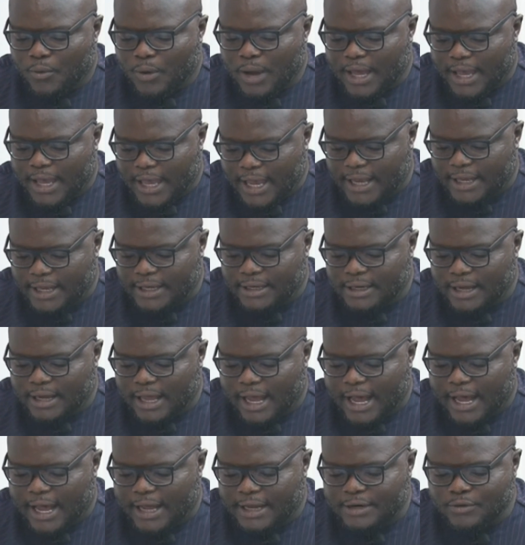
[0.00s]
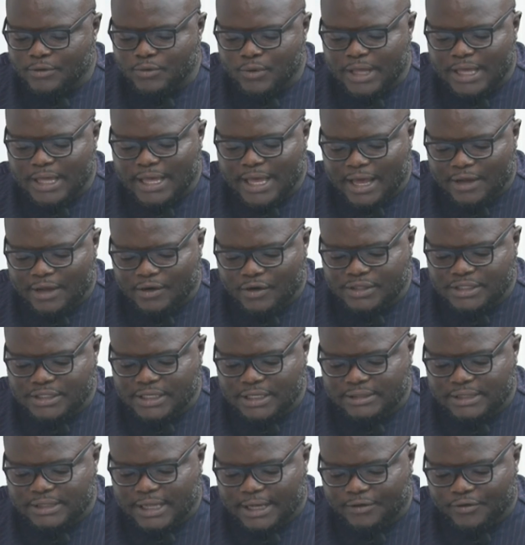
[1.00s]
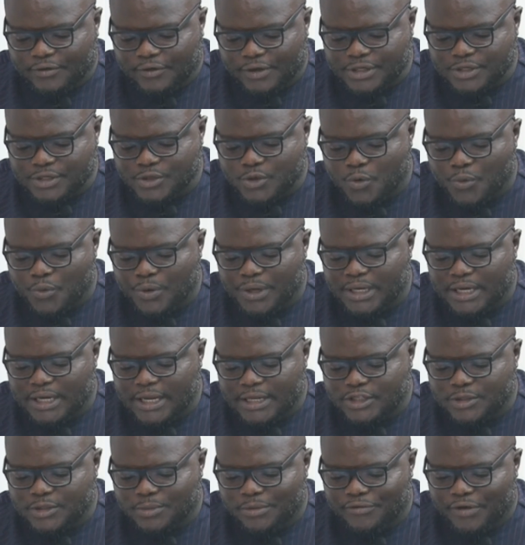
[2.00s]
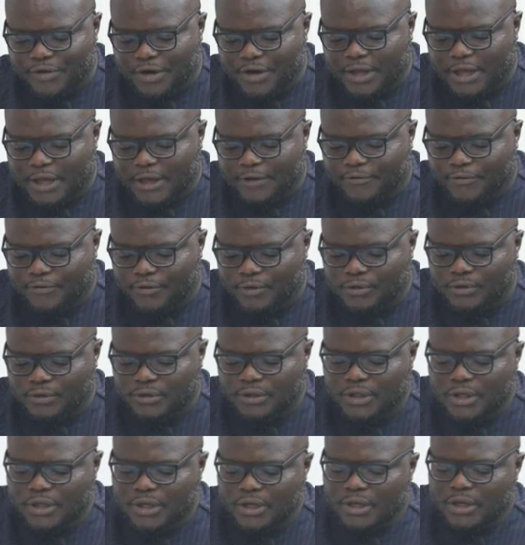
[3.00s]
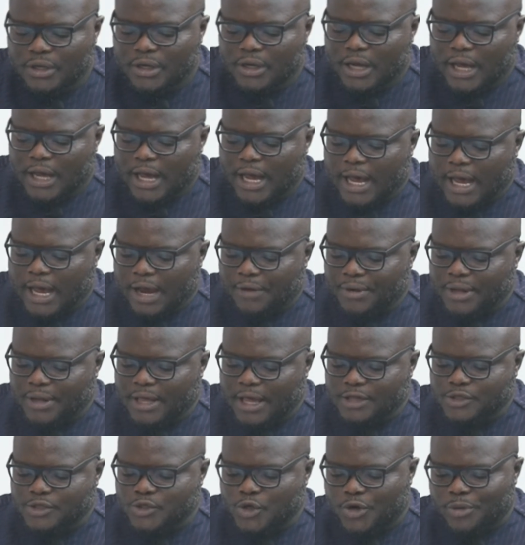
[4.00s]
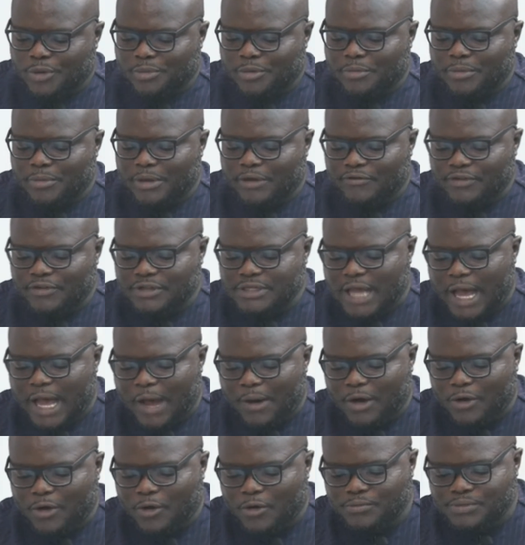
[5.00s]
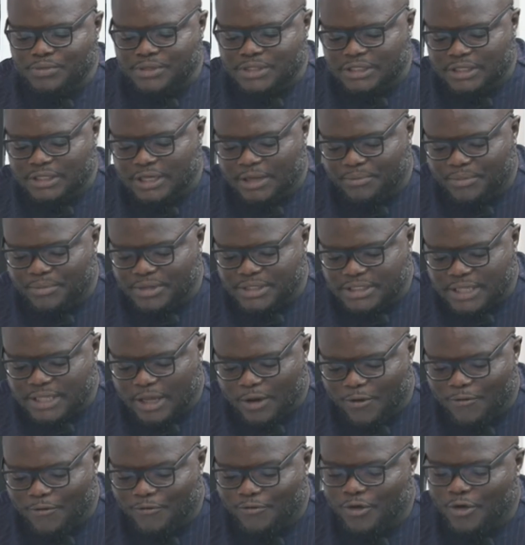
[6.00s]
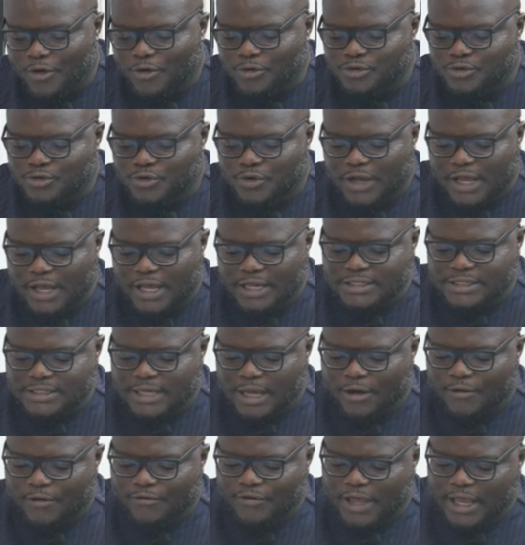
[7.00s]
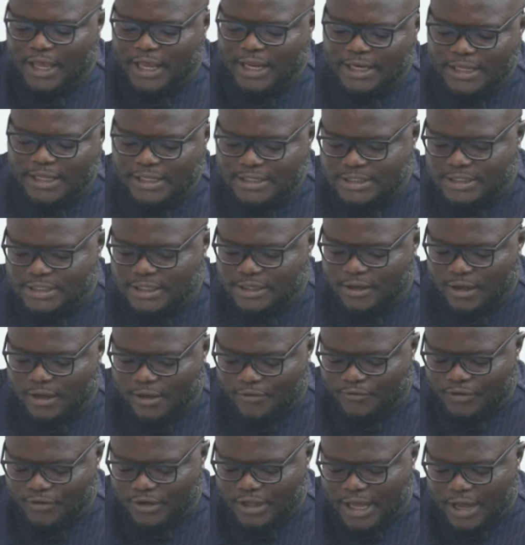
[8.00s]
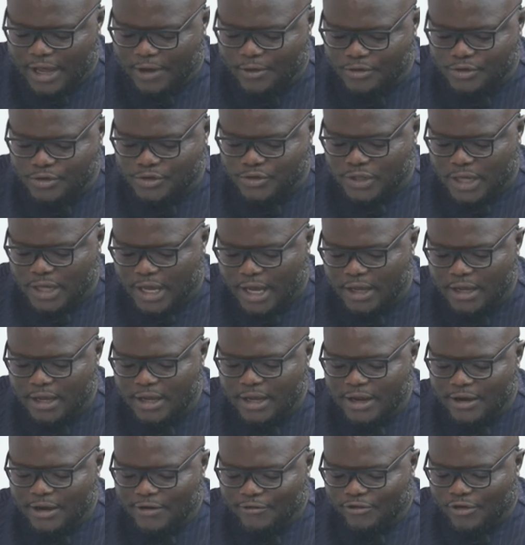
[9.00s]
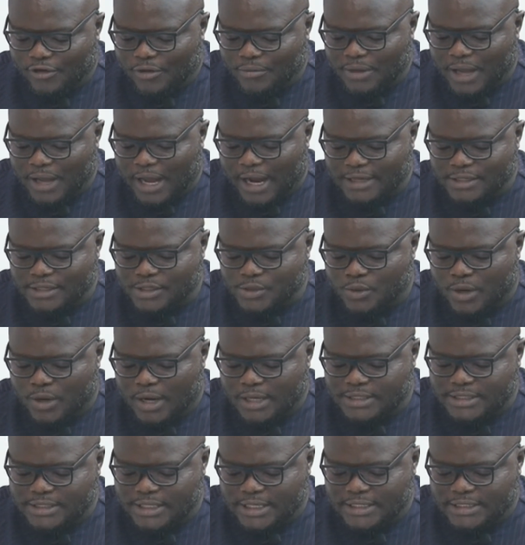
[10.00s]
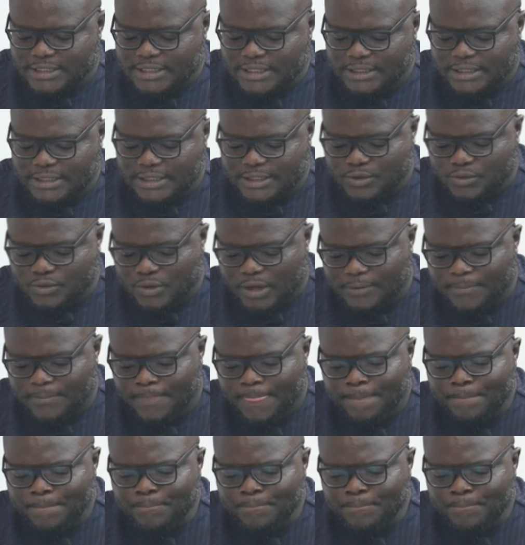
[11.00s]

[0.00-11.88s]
again, and we cannot take that risk, so we need to be very careful. Regards to Honorable Mavis, Howard Kumsin and Mr. Kofi Owusu Cancer of ADC, lovely Akosia from Kaswa sent in this one.